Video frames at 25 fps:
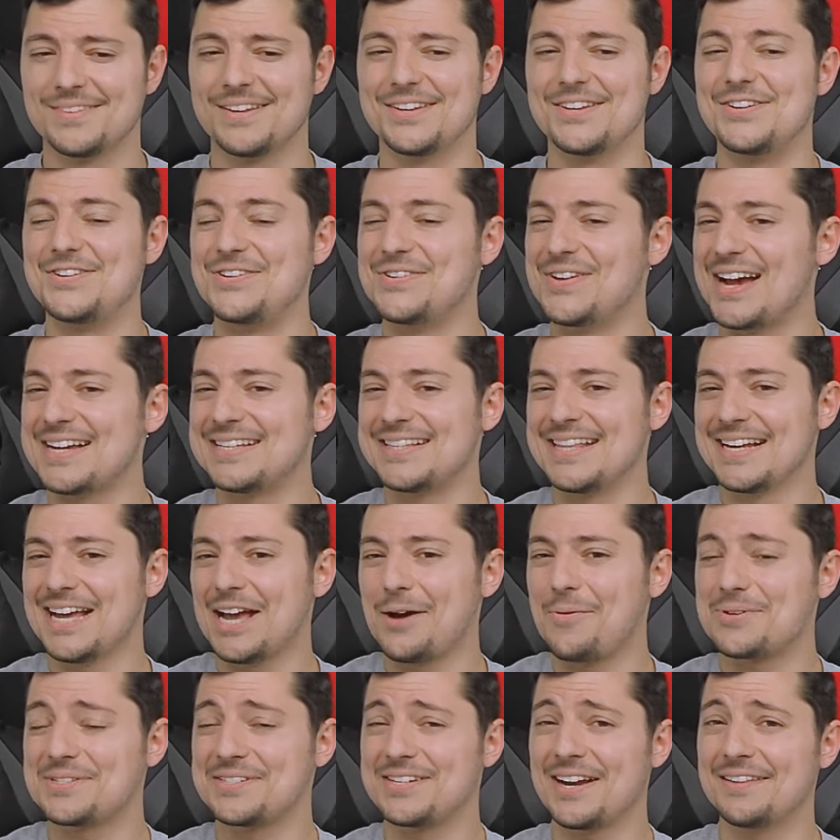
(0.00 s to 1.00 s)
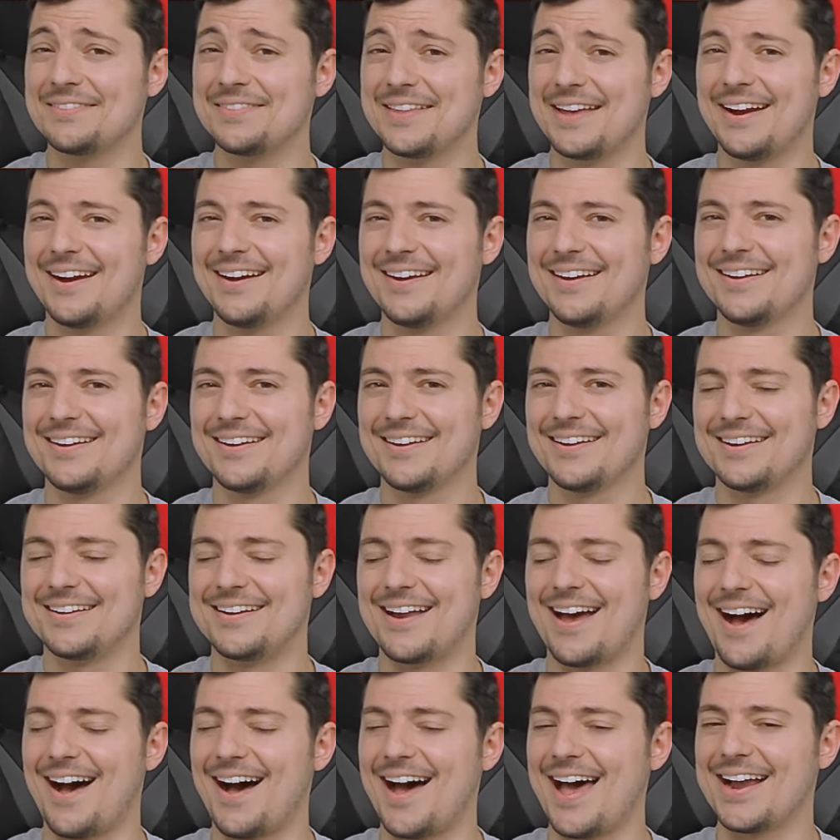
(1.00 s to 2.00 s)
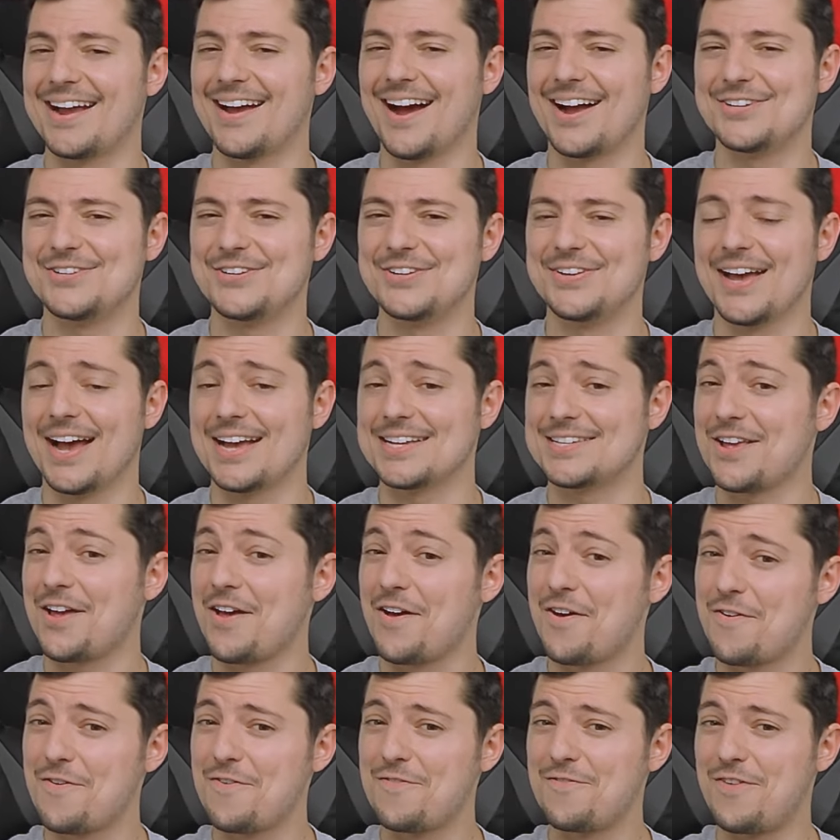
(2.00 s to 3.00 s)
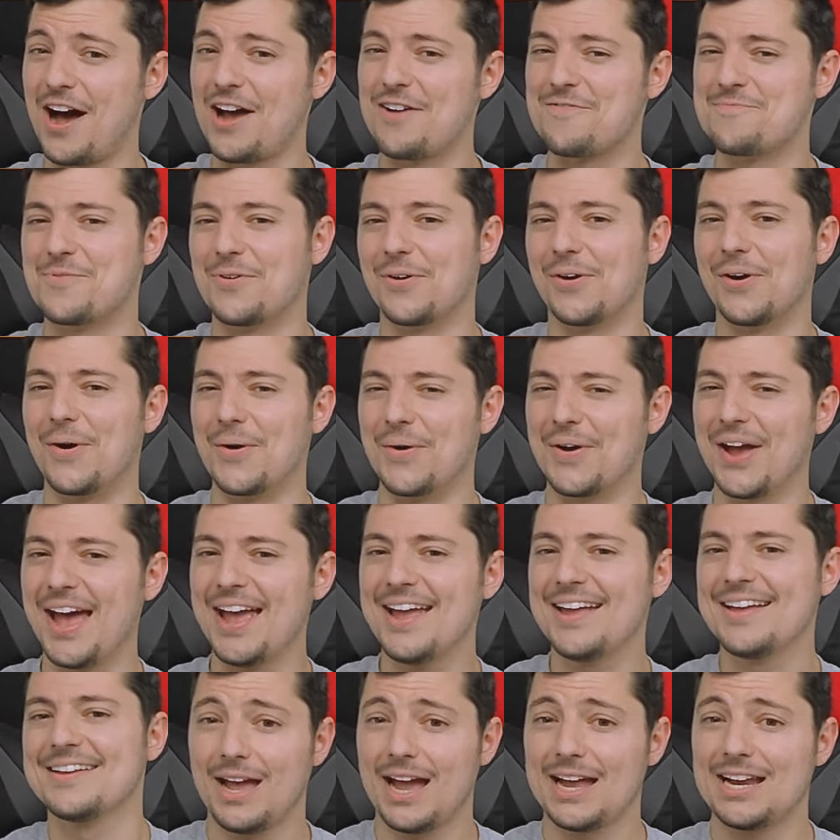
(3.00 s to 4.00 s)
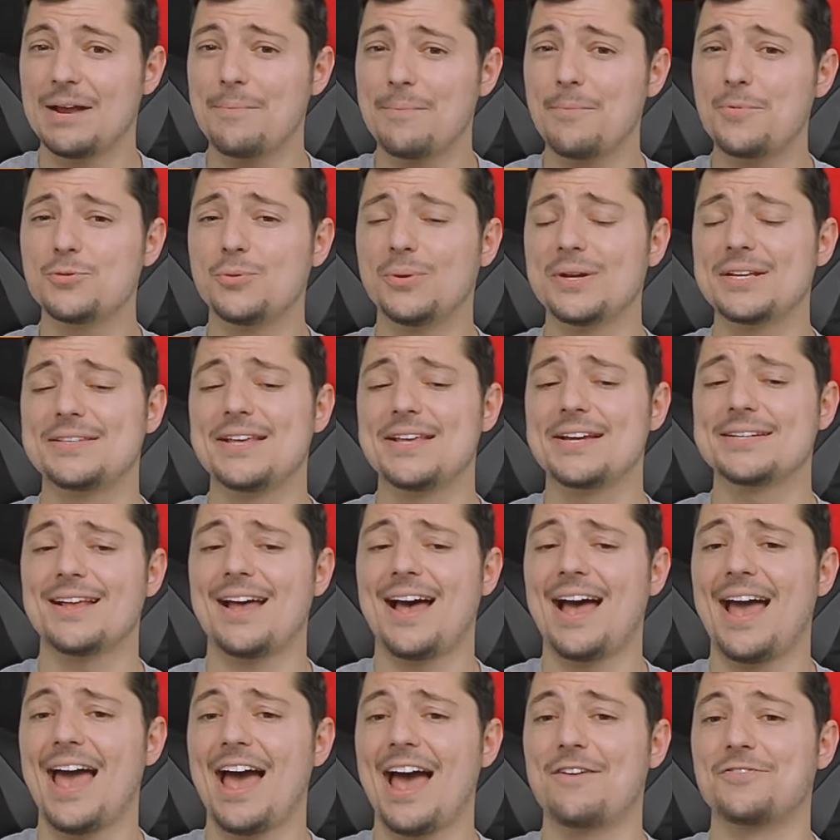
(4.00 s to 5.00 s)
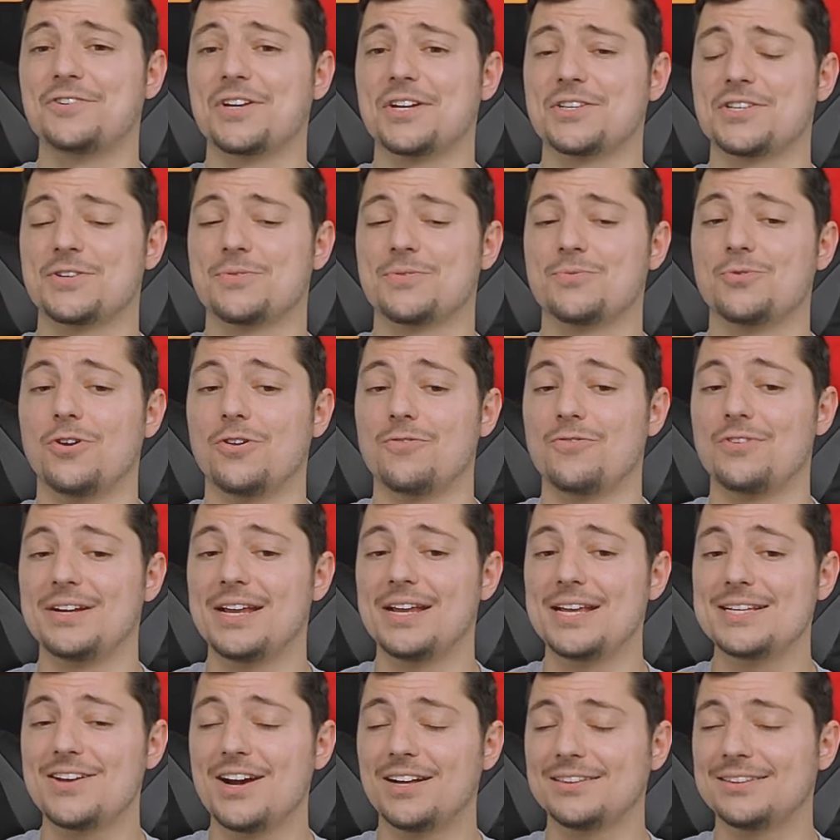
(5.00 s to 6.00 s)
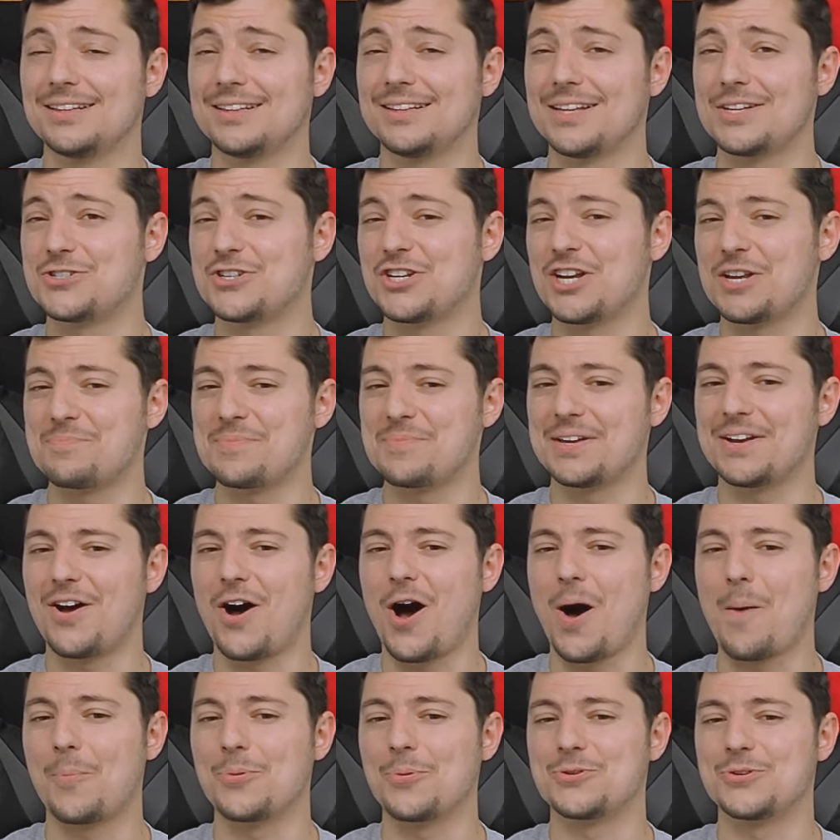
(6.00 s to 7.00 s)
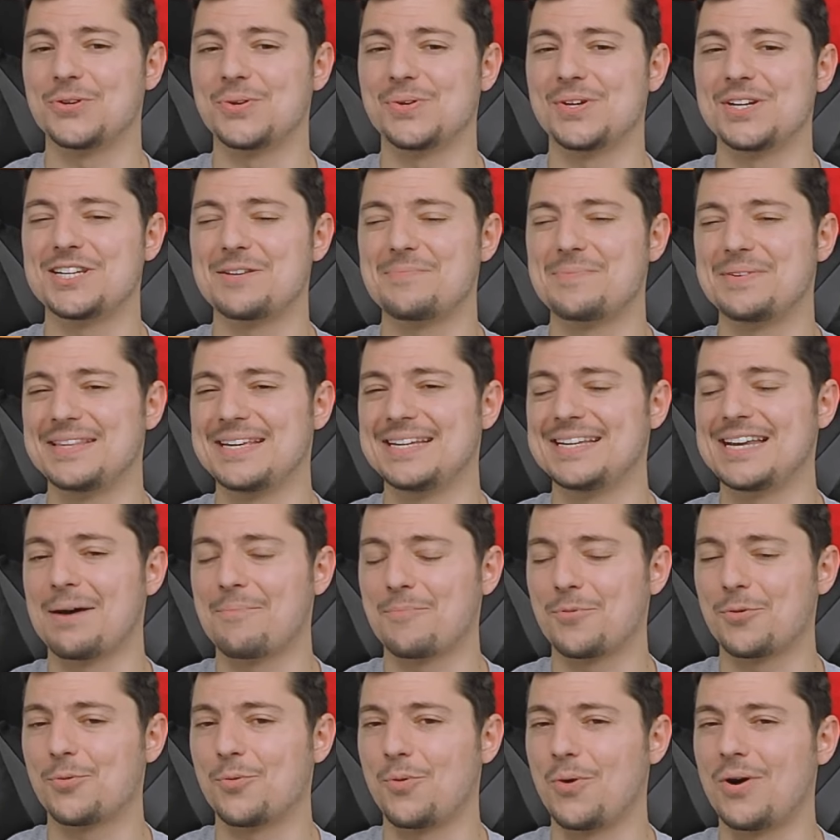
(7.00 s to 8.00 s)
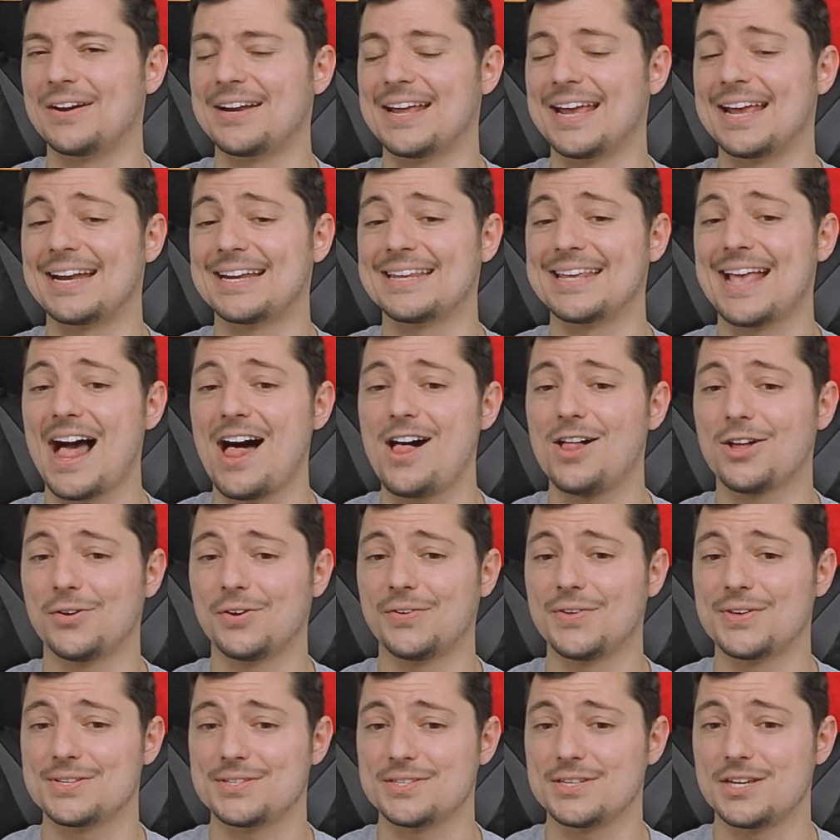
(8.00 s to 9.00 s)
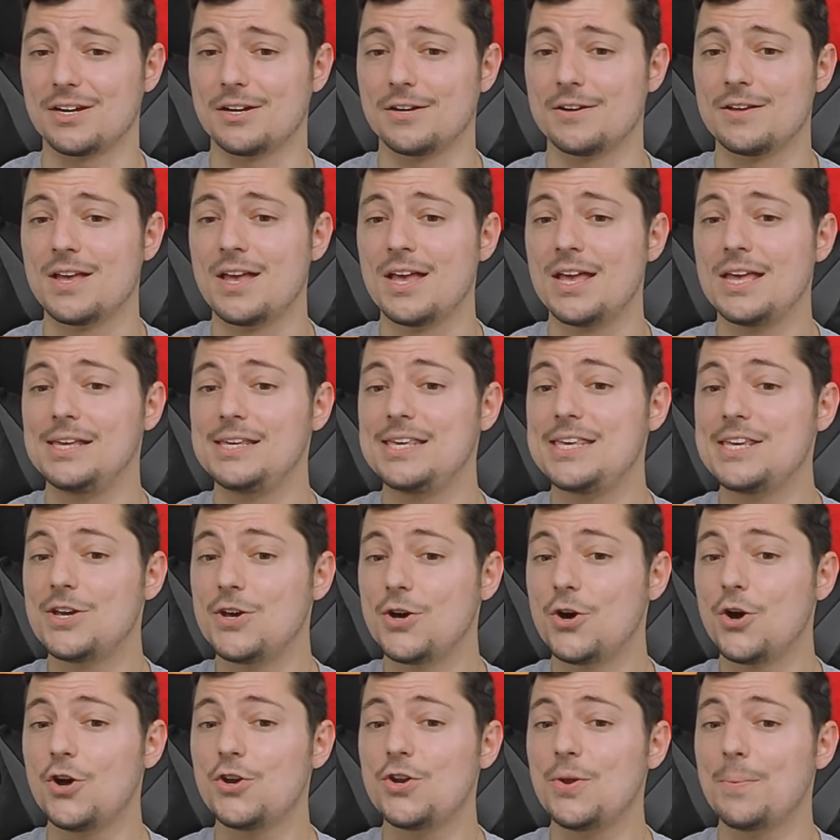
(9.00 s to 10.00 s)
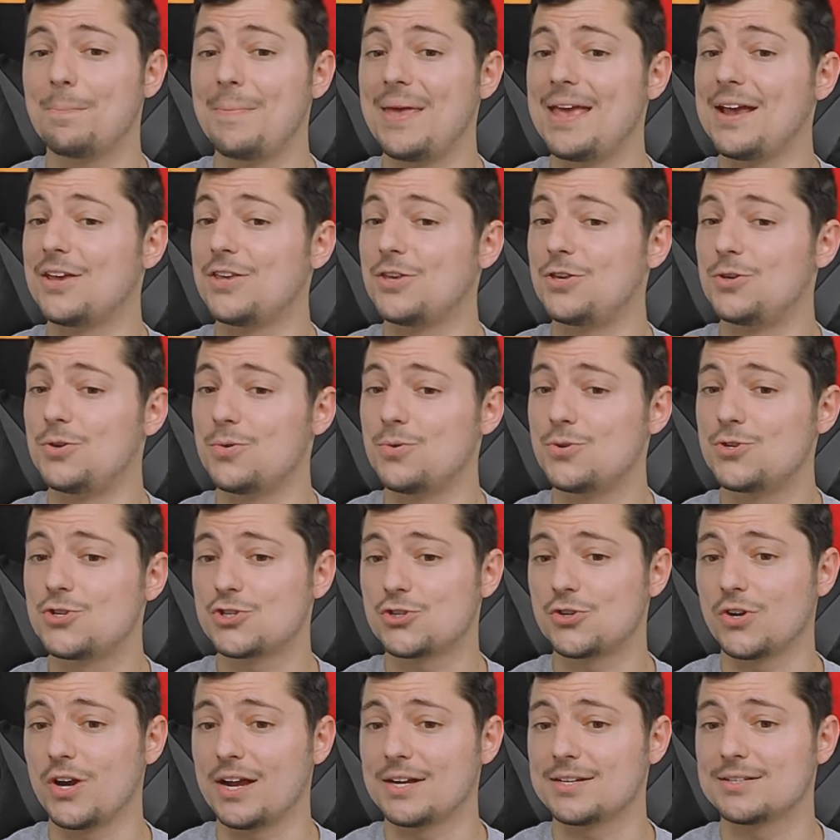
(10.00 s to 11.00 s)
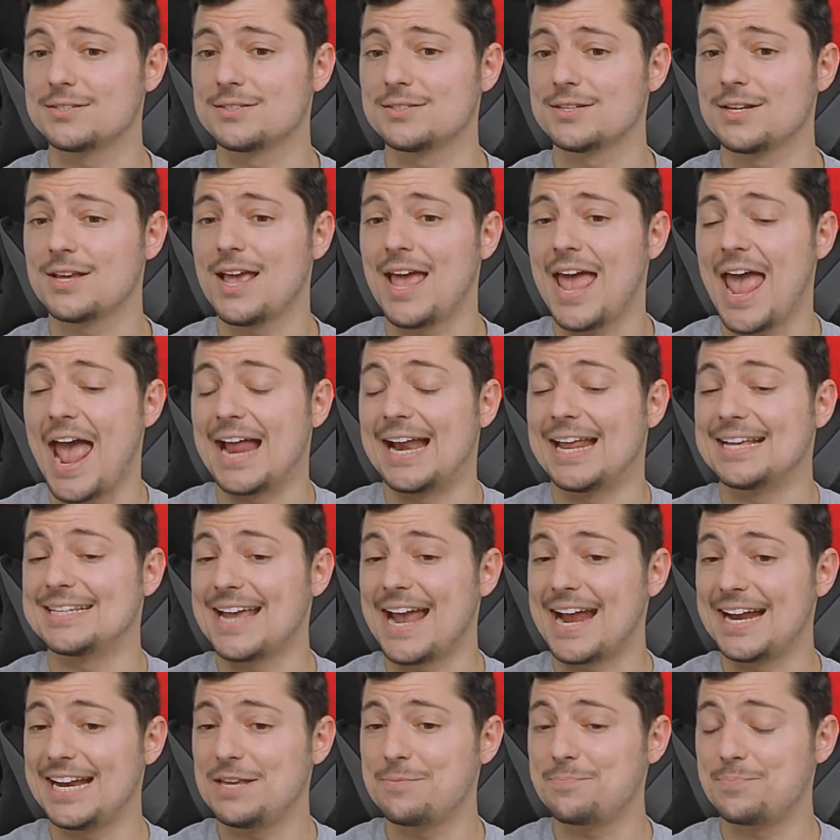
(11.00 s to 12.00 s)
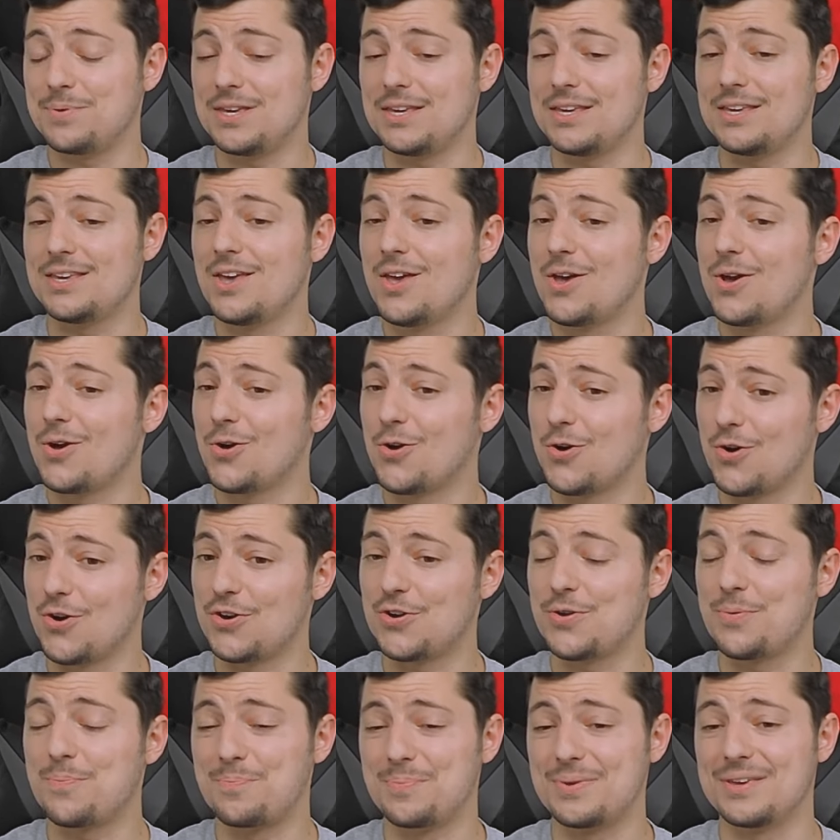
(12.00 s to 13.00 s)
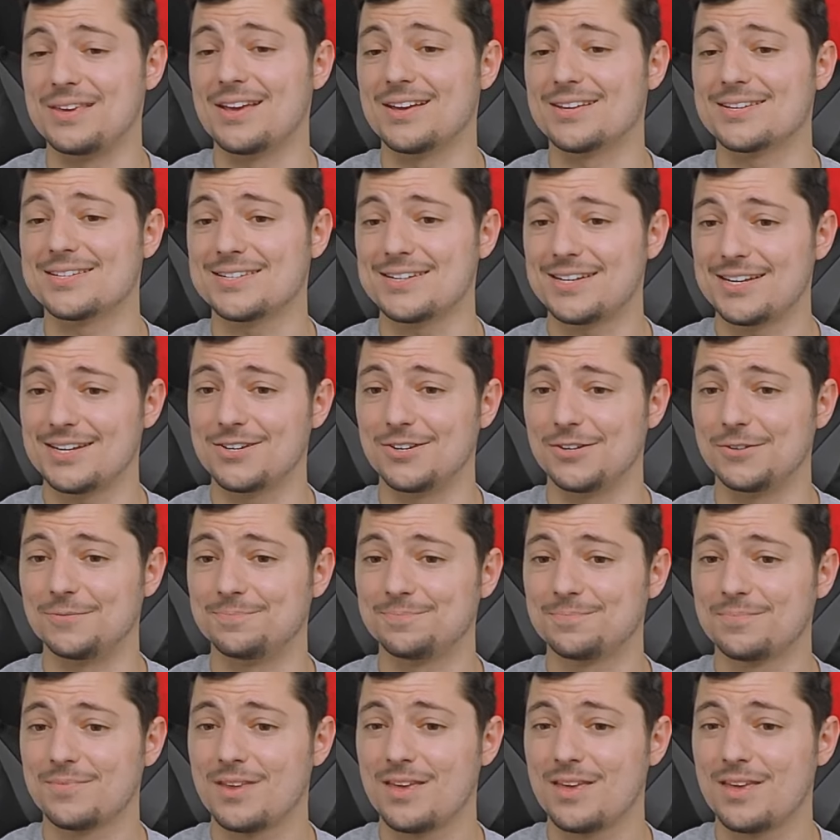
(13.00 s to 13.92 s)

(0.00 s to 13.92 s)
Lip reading: Did you guys think I was done there? Nah, I got you guys. Five more, okay? At number 26, I have Dustin Wolf, and he's got the legitimate opportunity to be the number one in Calgary this year. He could make huge strides, and his ADP could be a steal.